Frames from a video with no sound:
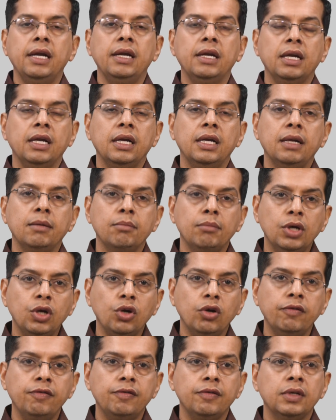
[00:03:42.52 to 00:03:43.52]
and
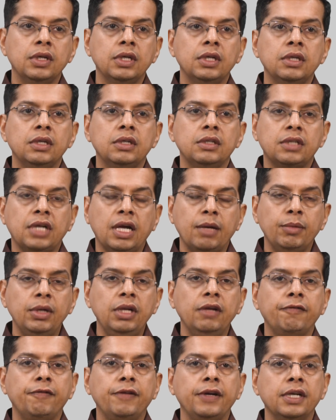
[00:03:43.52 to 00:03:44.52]
number of
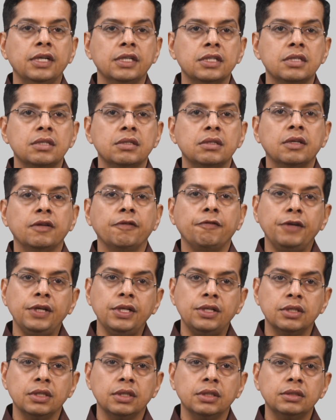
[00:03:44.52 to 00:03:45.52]
tribal affairs
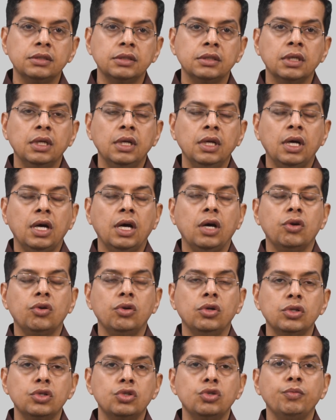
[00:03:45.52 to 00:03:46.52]
features
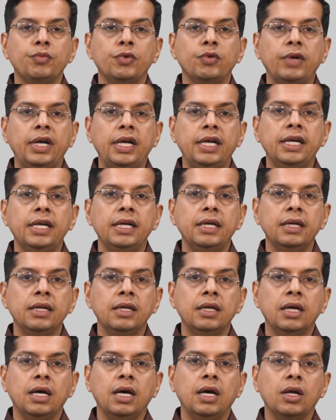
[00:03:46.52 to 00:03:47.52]
are also provided,
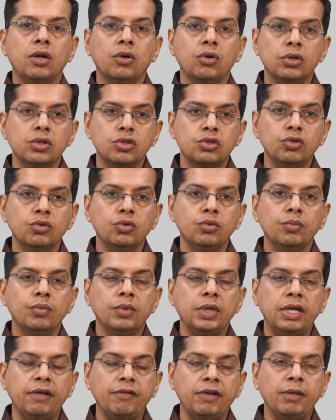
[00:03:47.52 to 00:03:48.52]
are
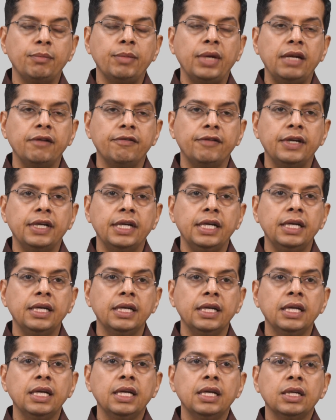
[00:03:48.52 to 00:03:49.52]
also giving
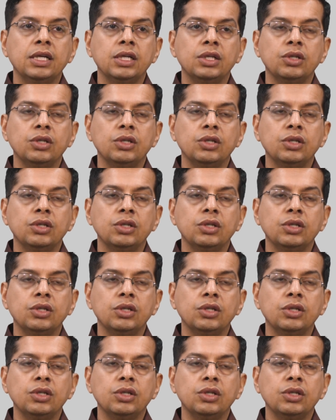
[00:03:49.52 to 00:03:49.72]
benefited